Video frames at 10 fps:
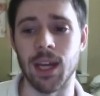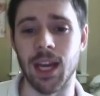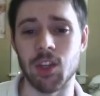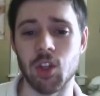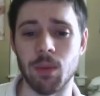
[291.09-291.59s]

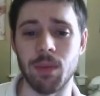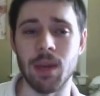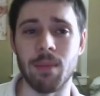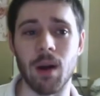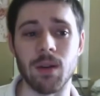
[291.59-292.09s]
It should be
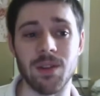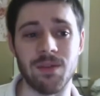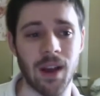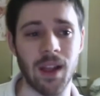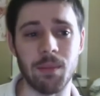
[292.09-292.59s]
about
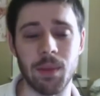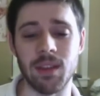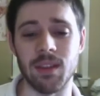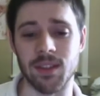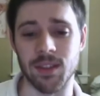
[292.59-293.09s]

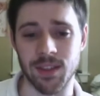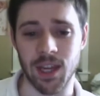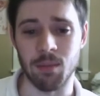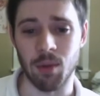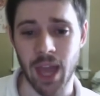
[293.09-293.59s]
developing the
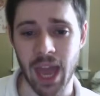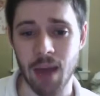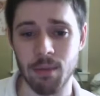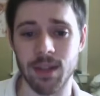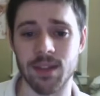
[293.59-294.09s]
sustainable
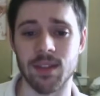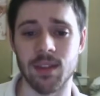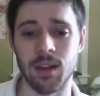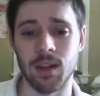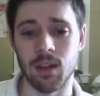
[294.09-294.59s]
habits
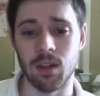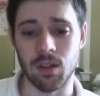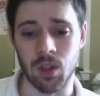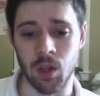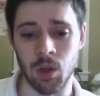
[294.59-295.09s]

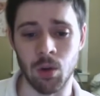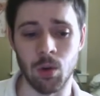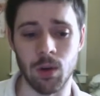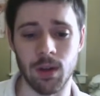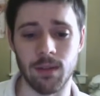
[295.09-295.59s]

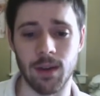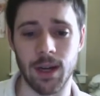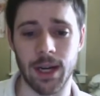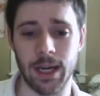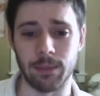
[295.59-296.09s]
to,
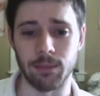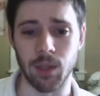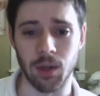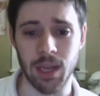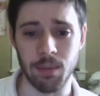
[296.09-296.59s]

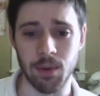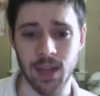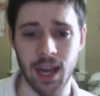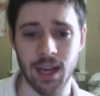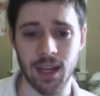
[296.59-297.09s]
keep your
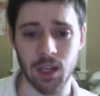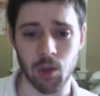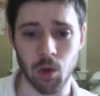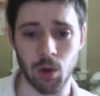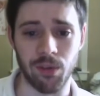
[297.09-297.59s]
diet in
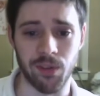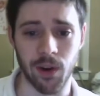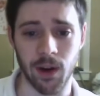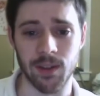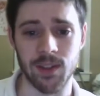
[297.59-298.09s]
control
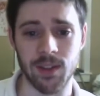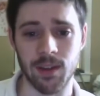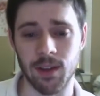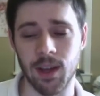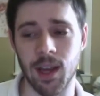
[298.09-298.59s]
first,
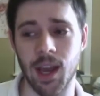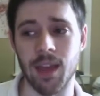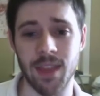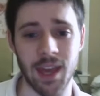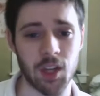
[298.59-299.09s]

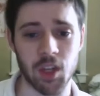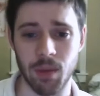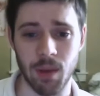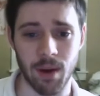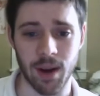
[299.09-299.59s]
and then it should
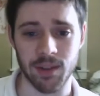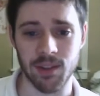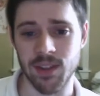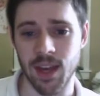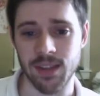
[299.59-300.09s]
be about
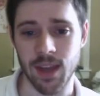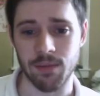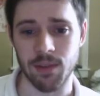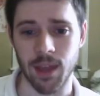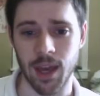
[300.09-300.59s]
exercise
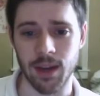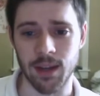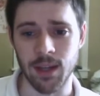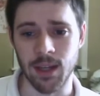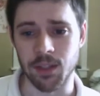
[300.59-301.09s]
after that.
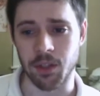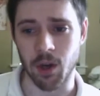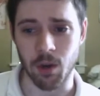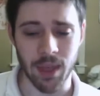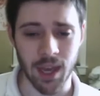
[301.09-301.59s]
So I
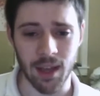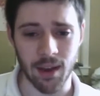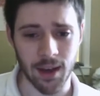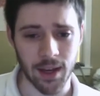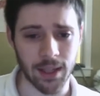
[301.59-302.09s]
hope
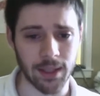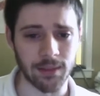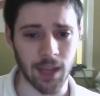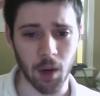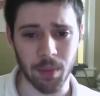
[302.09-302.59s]

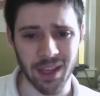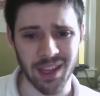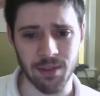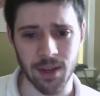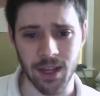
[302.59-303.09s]
that
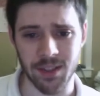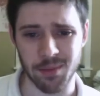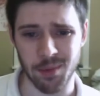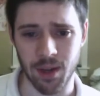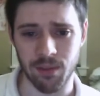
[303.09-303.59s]
gave you guys some good